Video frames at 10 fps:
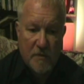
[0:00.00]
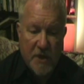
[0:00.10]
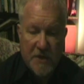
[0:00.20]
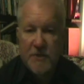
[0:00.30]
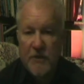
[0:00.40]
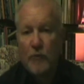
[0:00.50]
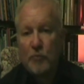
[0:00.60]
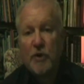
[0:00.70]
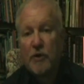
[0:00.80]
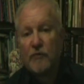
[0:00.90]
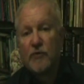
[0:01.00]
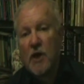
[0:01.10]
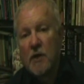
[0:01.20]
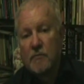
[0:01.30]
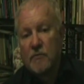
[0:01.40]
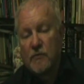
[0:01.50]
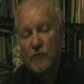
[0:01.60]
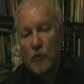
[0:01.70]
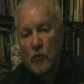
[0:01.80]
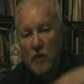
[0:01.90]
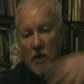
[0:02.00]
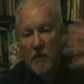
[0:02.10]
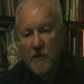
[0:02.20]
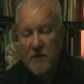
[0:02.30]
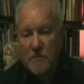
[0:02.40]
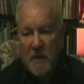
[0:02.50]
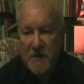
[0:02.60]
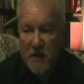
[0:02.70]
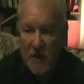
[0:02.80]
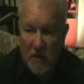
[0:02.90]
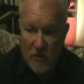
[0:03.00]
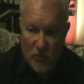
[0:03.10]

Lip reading: takes a different period of time for these basic